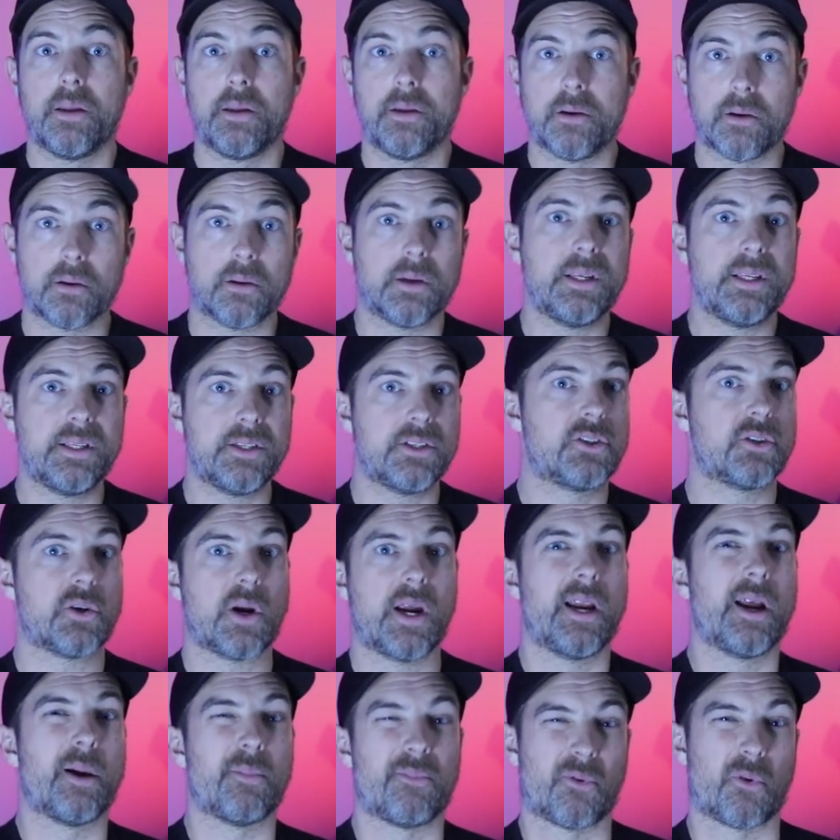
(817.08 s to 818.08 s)
You're going to need to
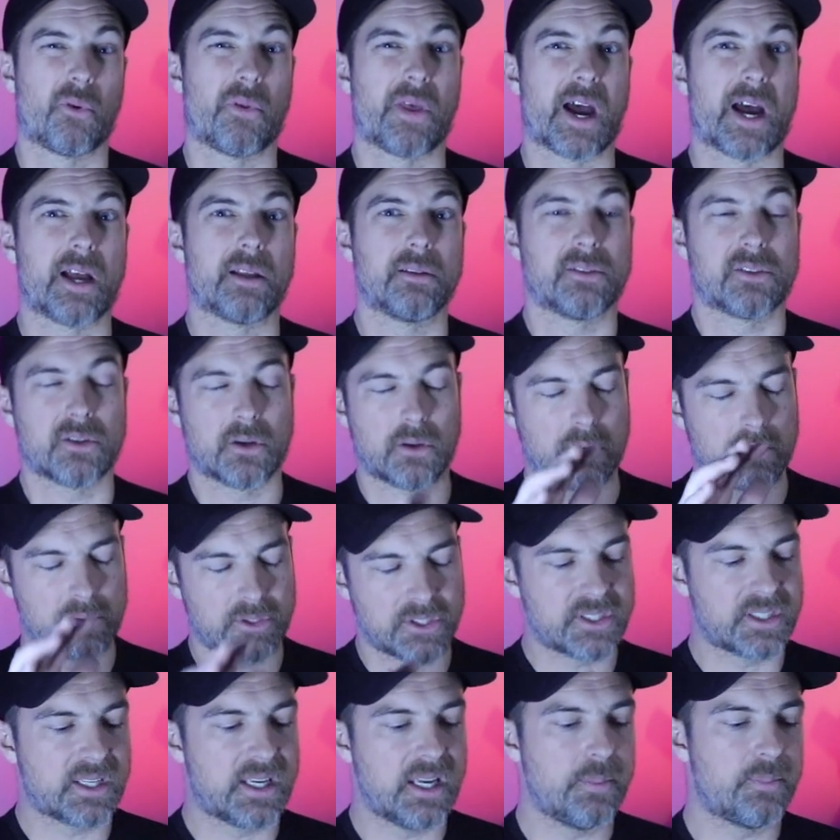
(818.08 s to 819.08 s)
train up for that. So
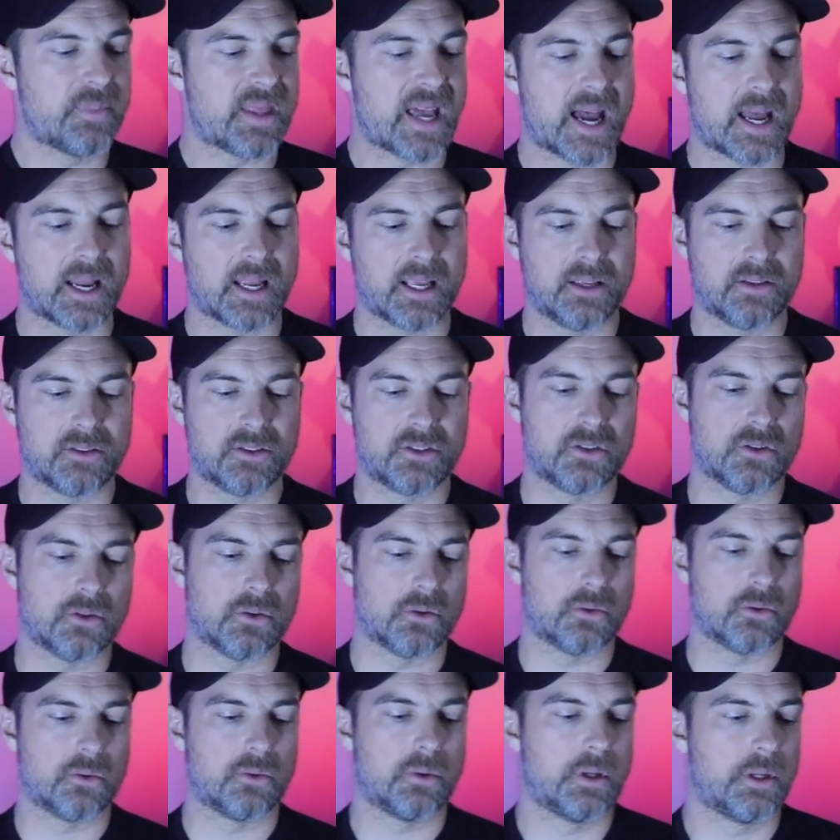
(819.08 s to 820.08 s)
just keep that
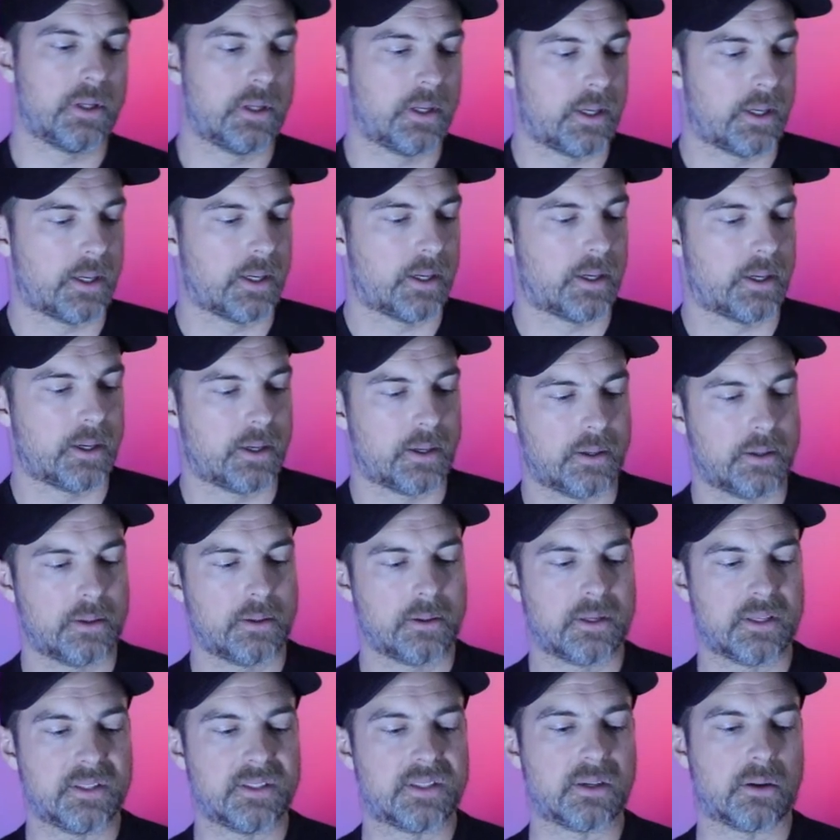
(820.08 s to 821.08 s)
into uh,
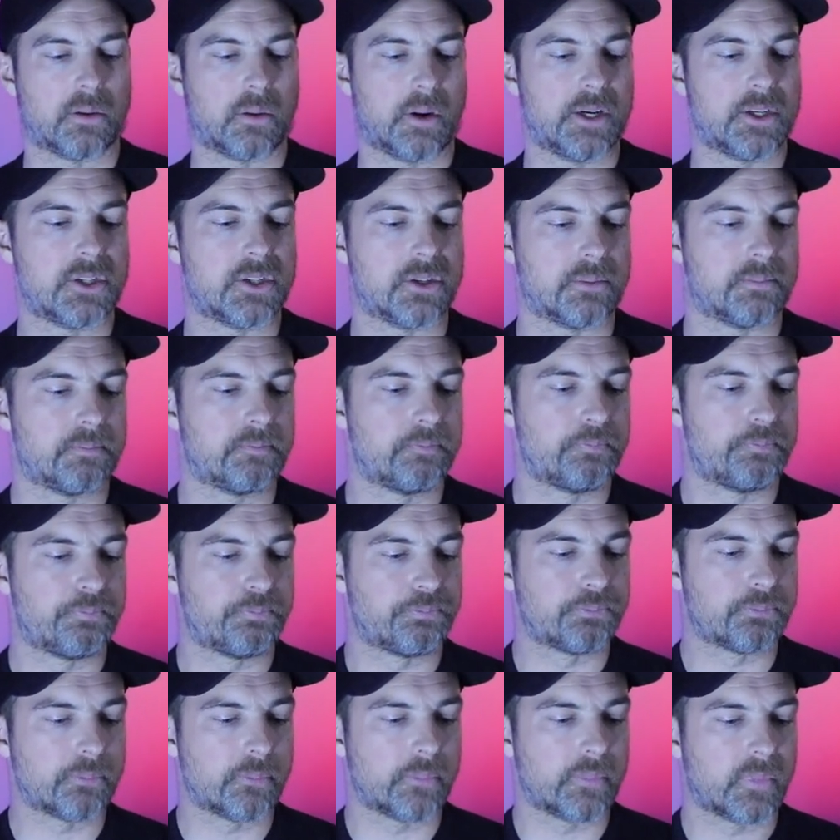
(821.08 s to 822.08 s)
consideration
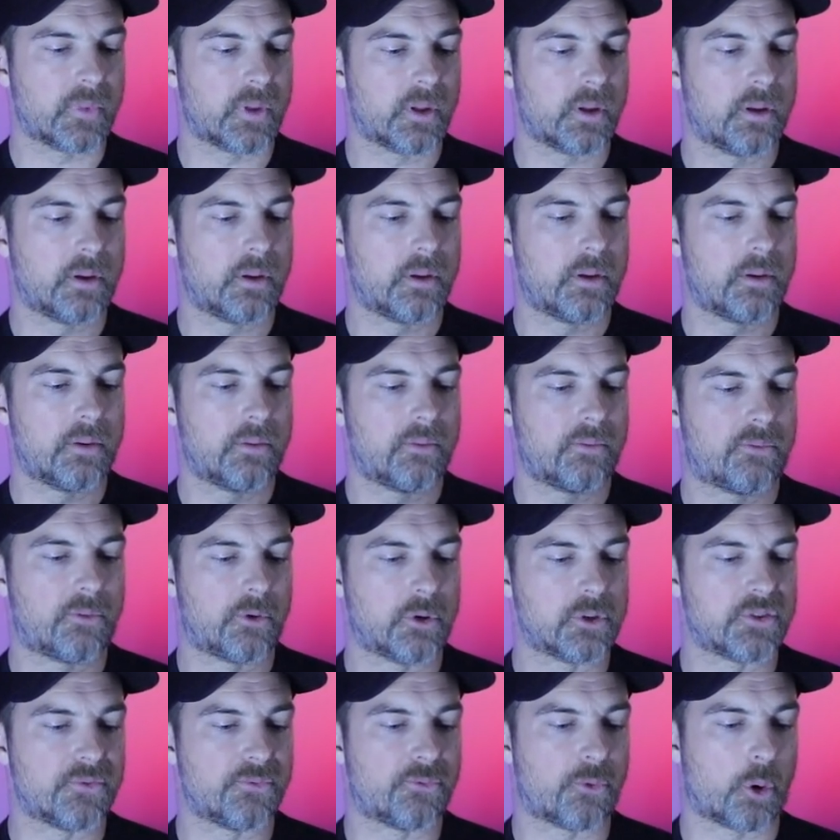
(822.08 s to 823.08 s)

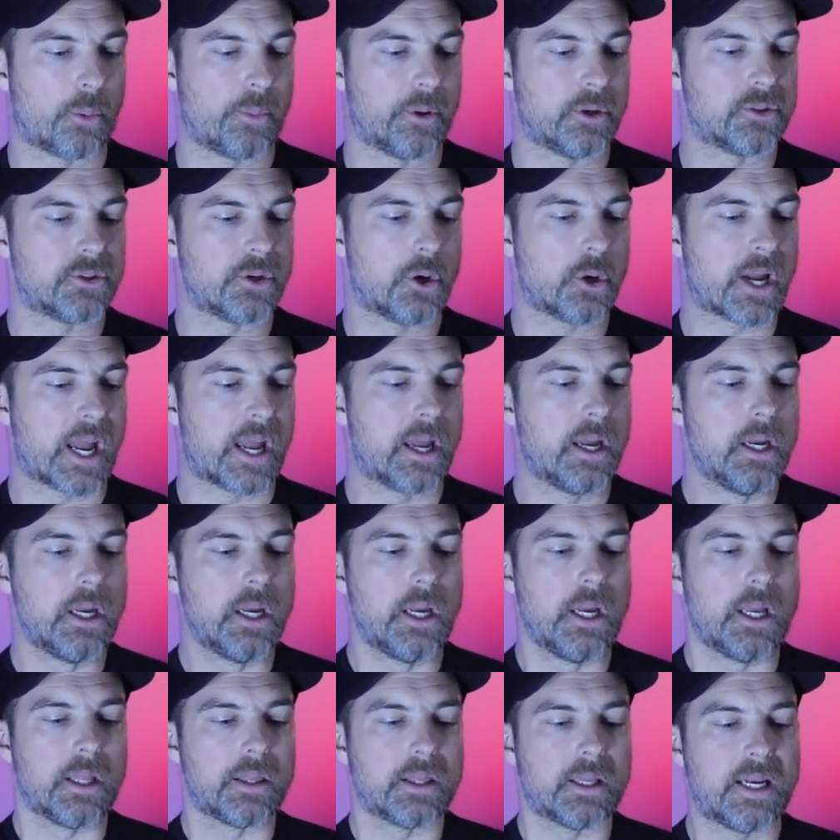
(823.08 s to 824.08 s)
first and foremost. Okay,
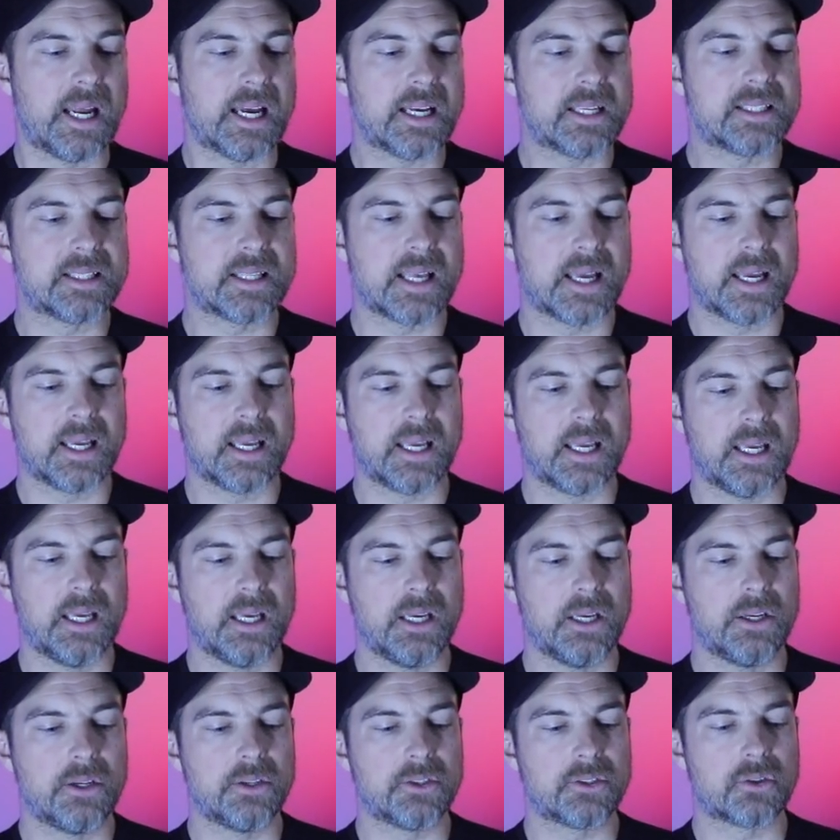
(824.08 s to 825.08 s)
the next thing
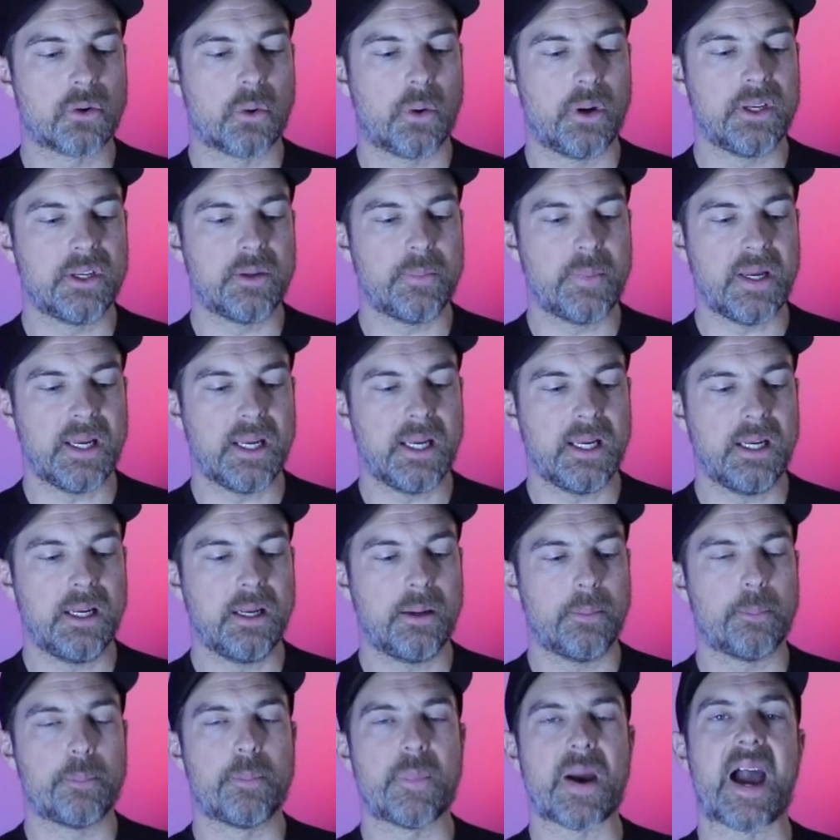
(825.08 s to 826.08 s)
is going to
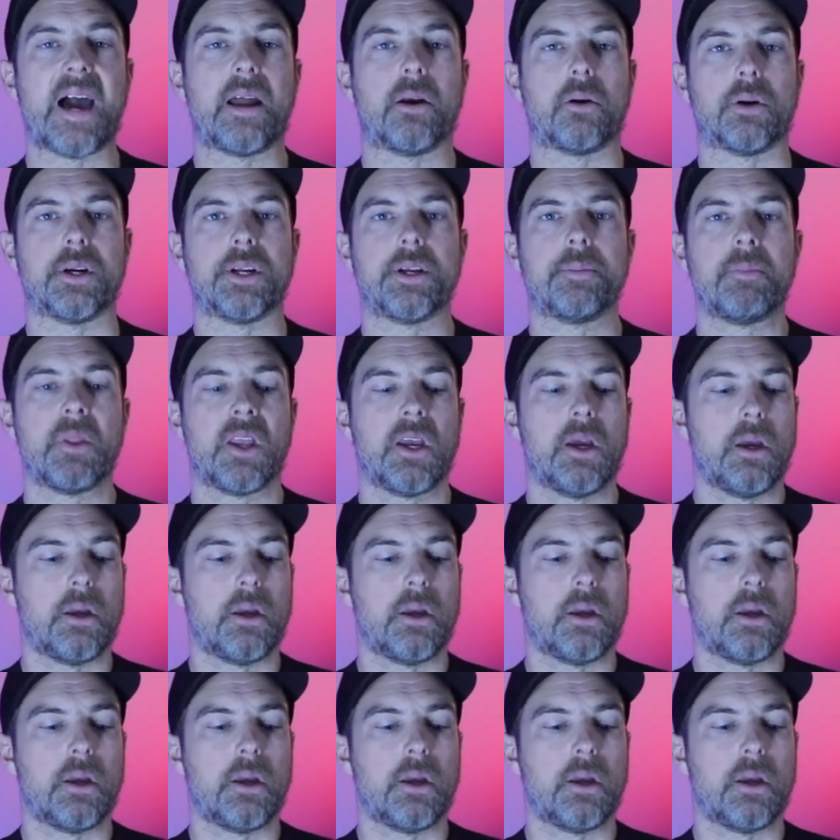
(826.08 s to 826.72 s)
be battery.